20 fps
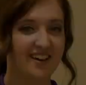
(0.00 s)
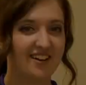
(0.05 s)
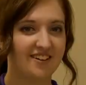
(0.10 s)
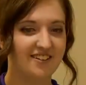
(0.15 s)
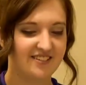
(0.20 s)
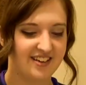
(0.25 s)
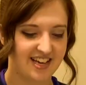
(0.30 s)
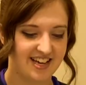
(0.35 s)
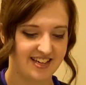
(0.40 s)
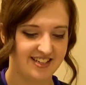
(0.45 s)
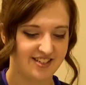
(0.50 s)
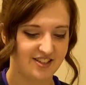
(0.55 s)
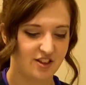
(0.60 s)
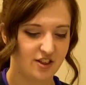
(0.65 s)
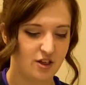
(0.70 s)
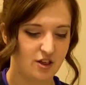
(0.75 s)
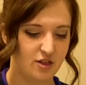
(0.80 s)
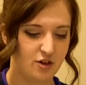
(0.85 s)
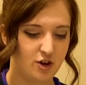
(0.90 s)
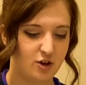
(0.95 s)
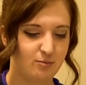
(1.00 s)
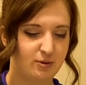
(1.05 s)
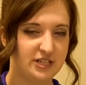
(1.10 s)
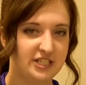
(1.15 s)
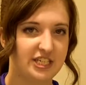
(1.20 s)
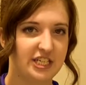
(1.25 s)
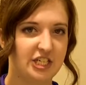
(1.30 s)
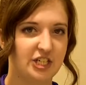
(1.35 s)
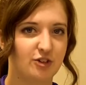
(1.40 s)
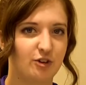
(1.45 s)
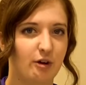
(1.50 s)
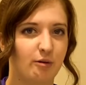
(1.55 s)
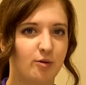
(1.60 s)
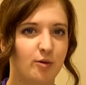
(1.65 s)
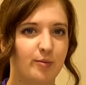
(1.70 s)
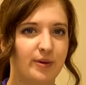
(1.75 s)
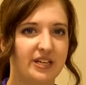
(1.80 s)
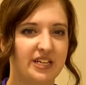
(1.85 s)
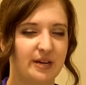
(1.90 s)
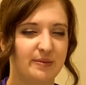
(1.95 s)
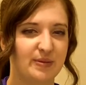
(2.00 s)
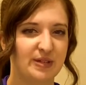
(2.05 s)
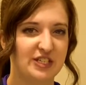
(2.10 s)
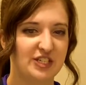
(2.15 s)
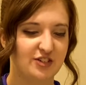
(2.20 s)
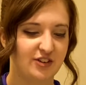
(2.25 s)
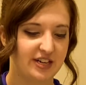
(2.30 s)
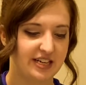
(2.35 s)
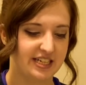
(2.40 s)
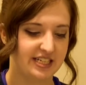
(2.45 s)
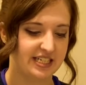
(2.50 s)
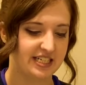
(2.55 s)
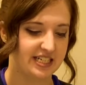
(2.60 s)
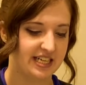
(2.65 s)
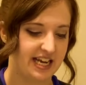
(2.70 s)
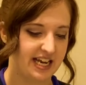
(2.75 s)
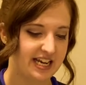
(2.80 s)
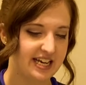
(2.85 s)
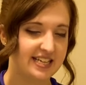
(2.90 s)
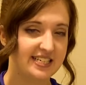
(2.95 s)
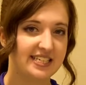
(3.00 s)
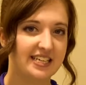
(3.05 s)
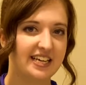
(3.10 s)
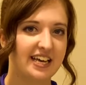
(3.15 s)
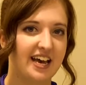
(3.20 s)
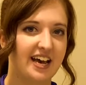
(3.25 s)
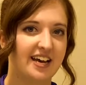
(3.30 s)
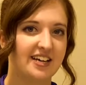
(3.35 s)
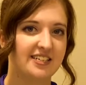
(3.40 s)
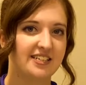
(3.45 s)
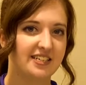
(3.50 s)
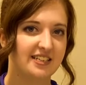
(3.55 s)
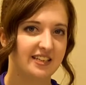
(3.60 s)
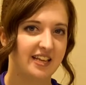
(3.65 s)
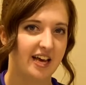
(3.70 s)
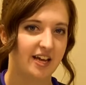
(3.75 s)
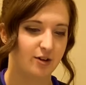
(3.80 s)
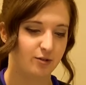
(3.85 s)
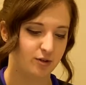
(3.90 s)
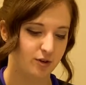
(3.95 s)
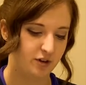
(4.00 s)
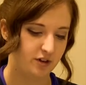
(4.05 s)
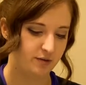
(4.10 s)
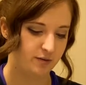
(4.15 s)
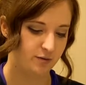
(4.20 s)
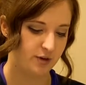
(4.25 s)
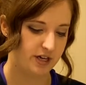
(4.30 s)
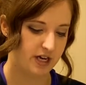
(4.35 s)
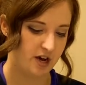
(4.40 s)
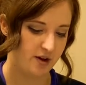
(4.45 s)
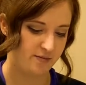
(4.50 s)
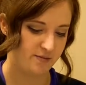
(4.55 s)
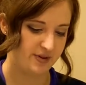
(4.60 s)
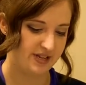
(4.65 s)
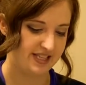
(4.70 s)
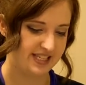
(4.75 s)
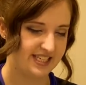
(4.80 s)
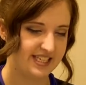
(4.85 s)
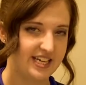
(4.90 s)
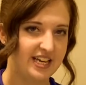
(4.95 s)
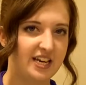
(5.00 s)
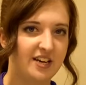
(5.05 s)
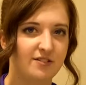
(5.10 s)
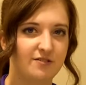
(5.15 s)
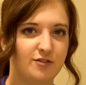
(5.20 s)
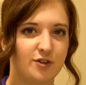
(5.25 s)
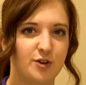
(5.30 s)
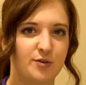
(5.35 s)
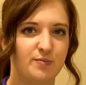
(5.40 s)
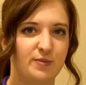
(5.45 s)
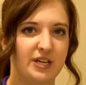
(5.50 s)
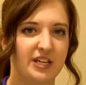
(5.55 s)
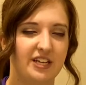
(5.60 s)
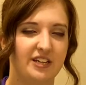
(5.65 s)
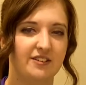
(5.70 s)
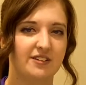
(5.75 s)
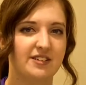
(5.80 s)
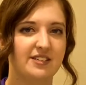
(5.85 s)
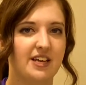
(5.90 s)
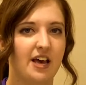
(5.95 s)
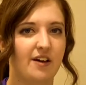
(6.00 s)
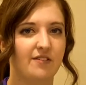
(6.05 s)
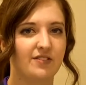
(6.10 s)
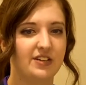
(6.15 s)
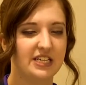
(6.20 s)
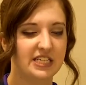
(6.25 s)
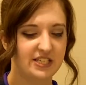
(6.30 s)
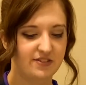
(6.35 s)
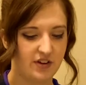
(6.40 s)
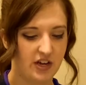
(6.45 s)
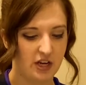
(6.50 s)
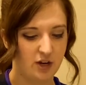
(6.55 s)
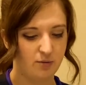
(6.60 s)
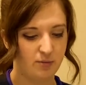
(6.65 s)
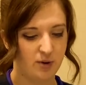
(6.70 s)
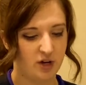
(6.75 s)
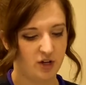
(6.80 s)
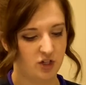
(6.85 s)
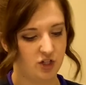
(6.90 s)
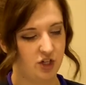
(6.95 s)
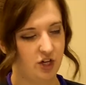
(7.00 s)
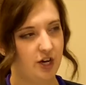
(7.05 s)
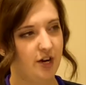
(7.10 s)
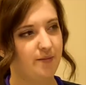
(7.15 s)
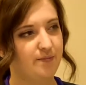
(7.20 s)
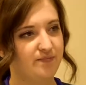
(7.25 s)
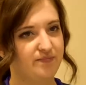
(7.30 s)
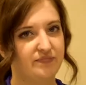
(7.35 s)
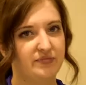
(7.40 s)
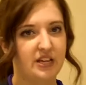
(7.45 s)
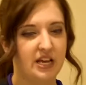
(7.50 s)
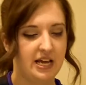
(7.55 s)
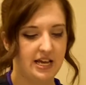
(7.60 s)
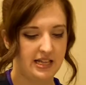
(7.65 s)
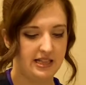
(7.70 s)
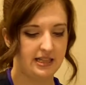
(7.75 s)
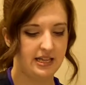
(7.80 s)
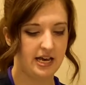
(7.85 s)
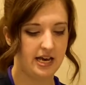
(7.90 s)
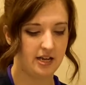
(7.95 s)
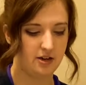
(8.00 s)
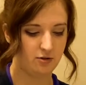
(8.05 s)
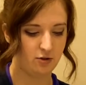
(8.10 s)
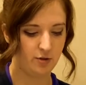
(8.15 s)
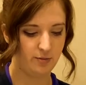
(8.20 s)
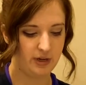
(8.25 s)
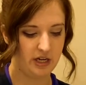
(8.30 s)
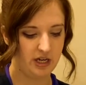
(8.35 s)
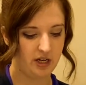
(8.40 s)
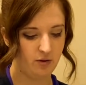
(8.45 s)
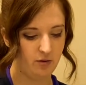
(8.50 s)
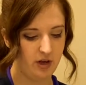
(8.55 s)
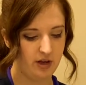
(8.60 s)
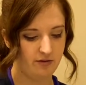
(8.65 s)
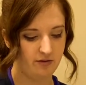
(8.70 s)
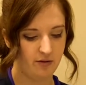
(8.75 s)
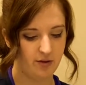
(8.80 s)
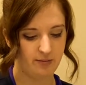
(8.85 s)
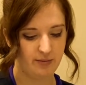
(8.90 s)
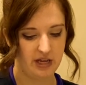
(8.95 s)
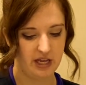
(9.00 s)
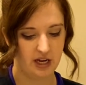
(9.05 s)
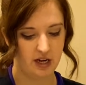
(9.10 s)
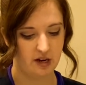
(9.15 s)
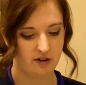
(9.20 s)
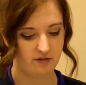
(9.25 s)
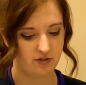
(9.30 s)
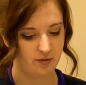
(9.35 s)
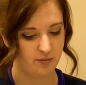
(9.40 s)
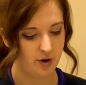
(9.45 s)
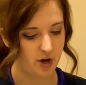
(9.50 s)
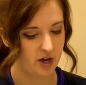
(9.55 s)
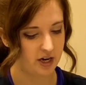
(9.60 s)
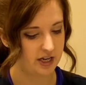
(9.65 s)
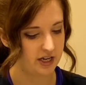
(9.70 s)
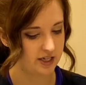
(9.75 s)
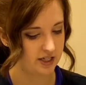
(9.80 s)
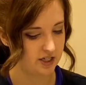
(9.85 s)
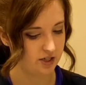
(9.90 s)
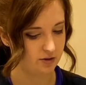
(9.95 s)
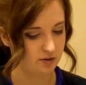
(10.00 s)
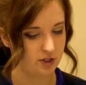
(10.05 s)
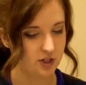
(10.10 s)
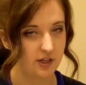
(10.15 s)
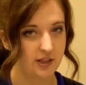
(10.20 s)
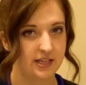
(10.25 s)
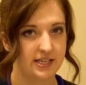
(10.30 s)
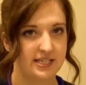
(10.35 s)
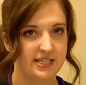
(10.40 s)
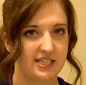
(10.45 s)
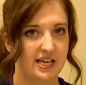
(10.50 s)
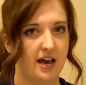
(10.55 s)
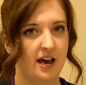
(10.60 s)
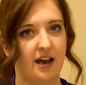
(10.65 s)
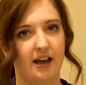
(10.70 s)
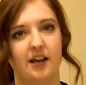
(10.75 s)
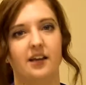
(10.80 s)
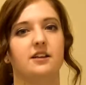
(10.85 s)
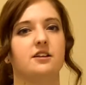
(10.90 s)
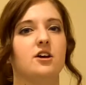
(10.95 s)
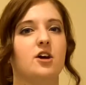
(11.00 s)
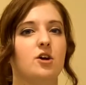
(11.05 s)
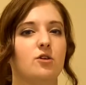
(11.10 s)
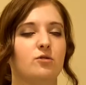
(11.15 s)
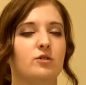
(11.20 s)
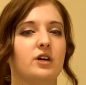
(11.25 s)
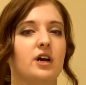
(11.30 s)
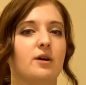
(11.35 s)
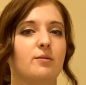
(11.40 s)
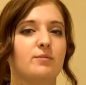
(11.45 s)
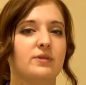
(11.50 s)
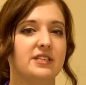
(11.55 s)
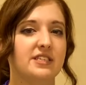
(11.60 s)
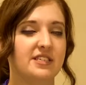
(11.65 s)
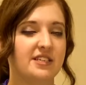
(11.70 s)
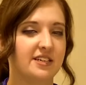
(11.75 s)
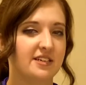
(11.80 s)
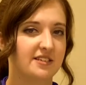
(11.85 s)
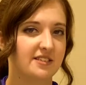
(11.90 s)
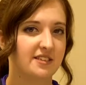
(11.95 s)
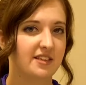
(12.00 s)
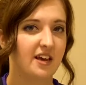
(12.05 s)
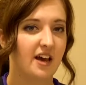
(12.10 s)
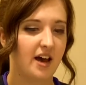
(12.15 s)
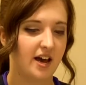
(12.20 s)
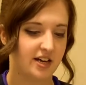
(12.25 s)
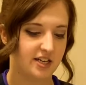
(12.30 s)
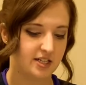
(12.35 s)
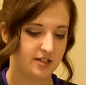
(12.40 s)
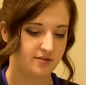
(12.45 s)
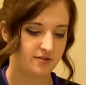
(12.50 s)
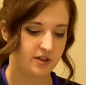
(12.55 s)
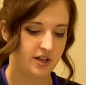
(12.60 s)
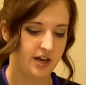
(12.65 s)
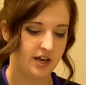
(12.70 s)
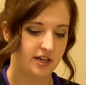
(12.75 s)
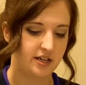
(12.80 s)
Okay, so the third procedure I will be demonstrating today is a cat and lateral recumbency for medial saphenous venipuncture. Lateral meaning away from the median of the body, so to the side. Recumbency is the act of lying